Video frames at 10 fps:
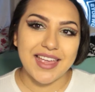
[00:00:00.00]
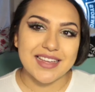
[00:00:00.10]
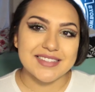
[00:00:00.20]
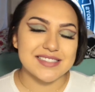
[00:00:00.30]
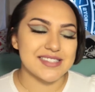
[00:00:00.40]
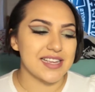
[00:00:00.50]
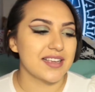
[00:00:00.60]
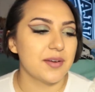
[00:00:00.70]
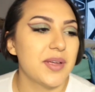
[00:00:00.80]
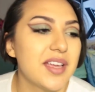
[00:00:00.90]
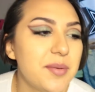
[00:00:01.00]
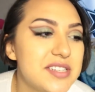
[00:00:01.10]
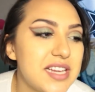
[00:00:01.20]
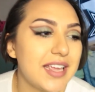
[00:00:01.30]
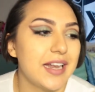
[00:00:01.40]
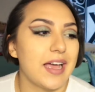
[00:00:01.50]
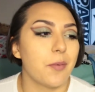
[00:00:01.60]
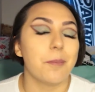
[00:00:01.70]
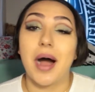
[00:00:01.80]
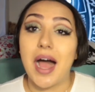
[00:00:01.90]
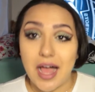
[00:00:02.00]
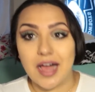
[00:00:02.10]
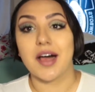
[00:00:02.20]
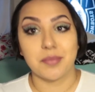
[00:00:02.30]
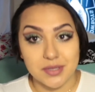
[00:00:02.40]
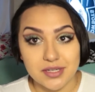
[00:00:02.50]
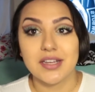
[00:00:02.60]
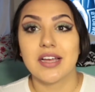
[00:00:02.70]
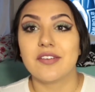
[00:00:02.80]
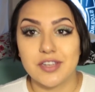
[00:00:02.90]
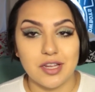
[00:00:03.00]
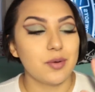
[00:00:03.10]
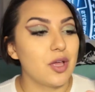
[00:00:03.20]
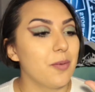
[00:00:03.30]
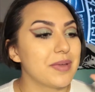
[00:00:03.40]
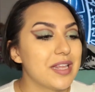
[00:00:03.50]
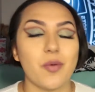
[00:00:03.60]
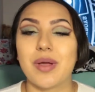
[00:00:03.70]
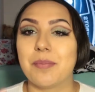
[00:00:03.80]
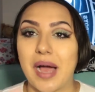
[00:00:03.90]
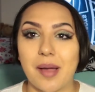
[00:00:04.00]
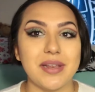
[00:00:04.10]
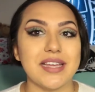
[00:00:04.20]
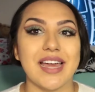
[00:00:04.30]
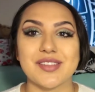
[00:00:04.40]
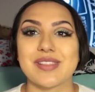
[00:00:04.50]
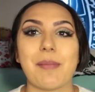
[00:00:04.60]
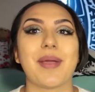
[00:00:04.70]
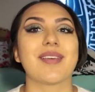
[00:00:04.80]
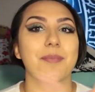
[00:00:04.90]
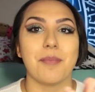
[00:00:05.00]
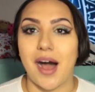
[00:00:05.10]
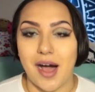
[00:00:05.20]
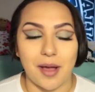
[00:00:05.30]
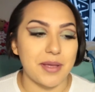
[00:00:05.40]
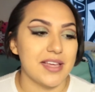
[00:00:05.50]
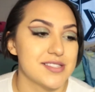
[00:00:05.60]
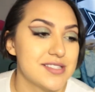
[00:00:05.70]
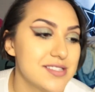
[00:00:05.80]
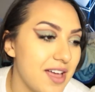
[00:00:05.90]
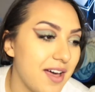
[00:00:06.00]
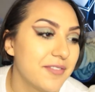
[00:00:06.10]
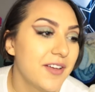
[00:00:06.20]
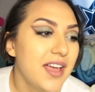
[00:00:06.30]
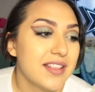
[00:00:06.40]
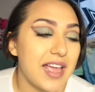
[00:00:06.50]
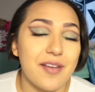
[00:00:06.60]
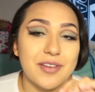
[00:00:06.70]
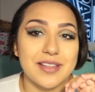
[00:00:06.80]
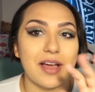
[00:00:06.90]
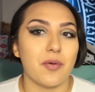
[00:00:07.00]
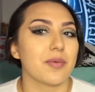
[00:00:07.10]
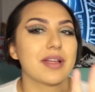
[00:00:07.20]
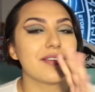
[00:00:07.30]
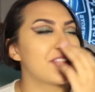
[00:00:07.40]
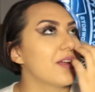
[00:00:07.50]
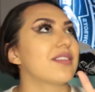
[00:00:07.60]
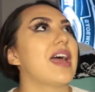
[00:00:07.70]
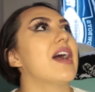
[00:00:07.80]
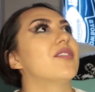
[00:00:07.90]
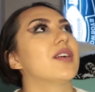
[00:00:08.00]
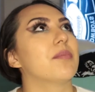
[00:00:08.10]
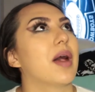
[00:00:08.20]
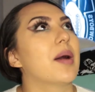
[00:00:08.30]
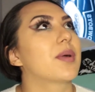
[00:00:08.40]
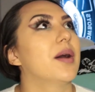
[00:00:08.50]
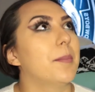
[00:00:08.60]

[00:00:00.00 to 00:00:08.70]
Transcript: Hey guys, it's Erika. We're gonna be checking out Mob. If you don't know Mino and Bobby together, that makes Mob and stuff. They haven't, oh, if there's ever a Mob